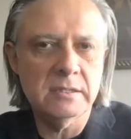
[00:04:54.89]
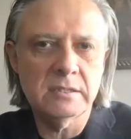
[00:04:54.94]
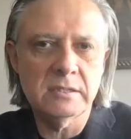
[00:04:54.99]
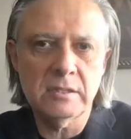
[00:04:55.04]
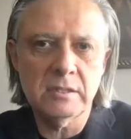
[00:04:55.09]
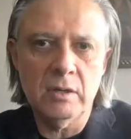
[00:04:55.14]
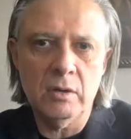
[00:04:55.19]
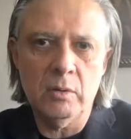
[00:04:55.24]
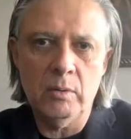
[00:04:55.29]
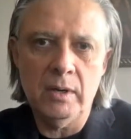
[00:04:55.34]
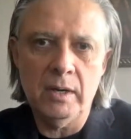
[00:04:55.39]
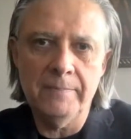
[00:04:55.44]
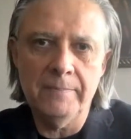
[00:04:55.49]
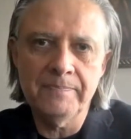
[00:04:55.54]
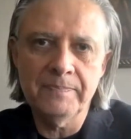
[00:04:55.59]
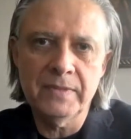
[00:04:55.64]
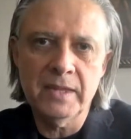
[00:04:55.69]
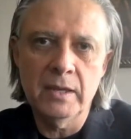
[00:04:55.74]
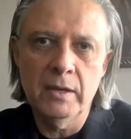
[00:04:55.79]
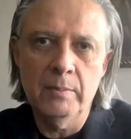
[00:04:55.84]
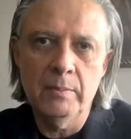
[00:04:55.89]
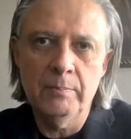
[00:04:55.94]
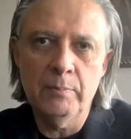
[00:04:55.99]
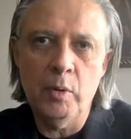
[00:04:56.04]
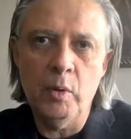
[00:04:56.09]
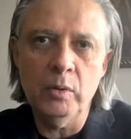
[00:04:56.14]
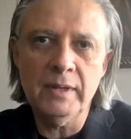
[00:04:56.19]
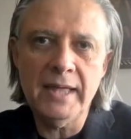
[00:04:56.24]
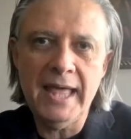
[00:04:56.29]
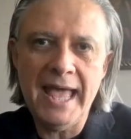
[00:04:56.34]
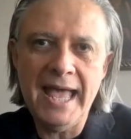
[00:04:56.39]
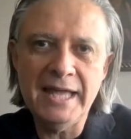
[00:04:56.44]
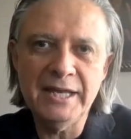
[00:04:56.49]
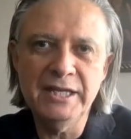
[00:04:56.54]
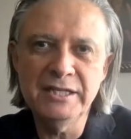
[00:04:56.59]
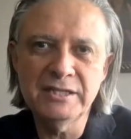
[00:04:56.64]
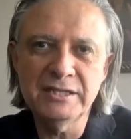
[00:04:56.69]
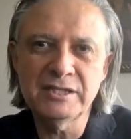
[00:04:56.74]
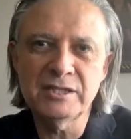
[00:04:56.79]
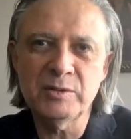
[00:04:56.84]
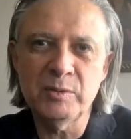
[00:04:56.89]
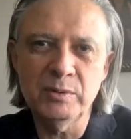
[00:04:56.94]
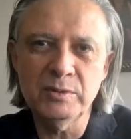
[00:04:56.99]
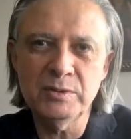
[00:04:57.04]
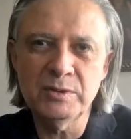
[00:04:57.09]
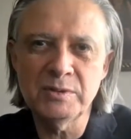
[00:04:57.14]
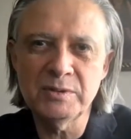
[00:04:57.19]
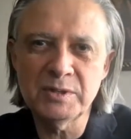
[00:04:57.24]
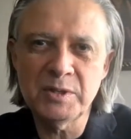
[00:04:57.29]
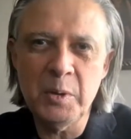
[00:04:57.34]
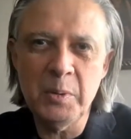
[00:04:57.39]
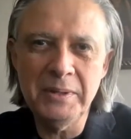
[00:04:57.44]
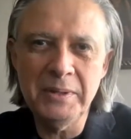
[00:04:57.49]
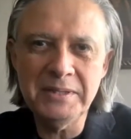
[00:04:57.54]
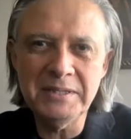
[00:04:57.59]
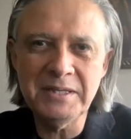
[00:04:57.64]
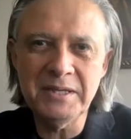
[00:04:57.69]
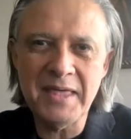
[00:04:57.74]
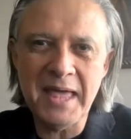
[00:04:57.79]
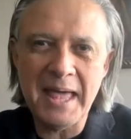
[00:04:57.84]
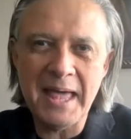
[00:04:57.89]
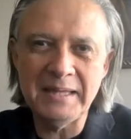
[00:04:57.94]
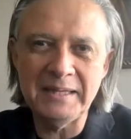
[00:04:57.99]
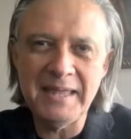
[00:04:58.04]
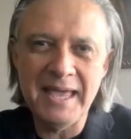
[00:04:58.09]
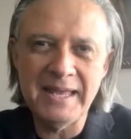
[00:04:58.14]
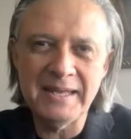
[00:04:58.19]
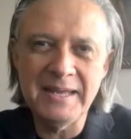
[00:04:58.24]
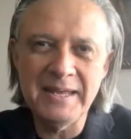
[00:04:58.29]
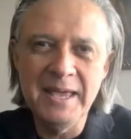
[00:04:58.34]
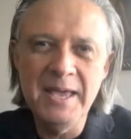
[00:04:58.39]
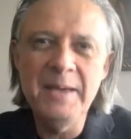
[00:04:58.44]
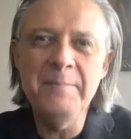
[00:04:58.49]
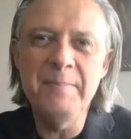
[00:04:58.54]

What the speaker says: So Polk had his soldiers go into that land.